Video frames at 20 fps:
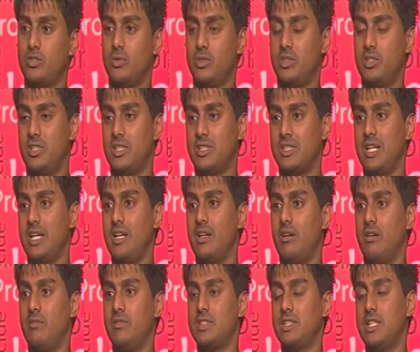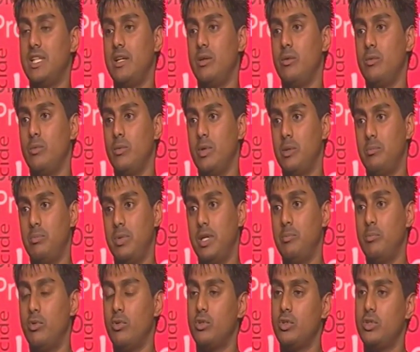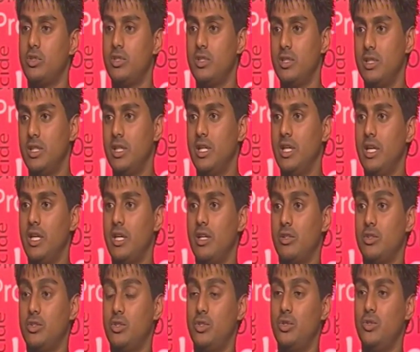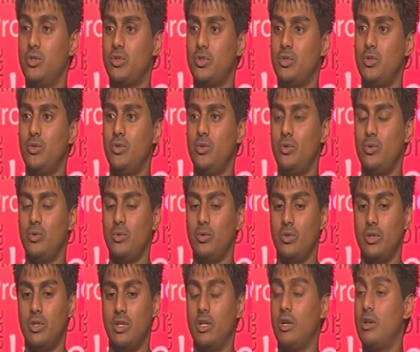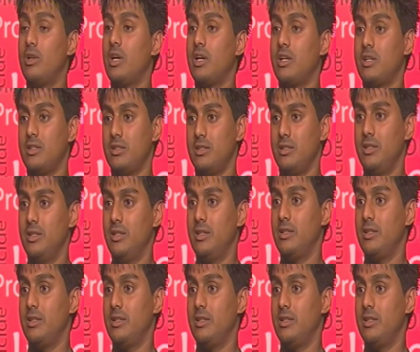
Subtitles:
wanted to say, obviously, when people, choose to, like